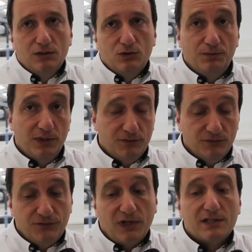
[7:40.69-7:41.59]
to be
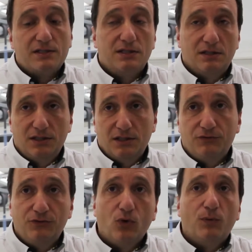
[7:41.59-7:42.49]
fast in the
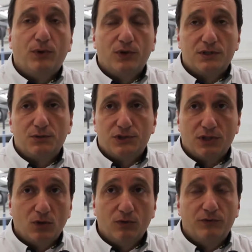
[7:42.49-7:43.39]
4 points, which
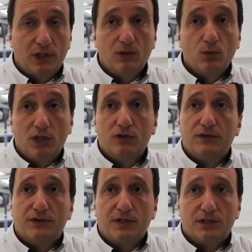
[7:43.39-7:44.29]
are well
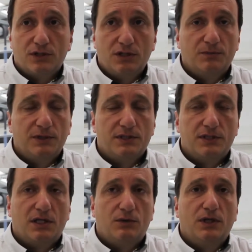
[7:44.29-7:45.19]
over 300 kilometers
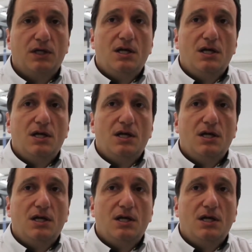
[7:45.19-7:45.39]
an hour.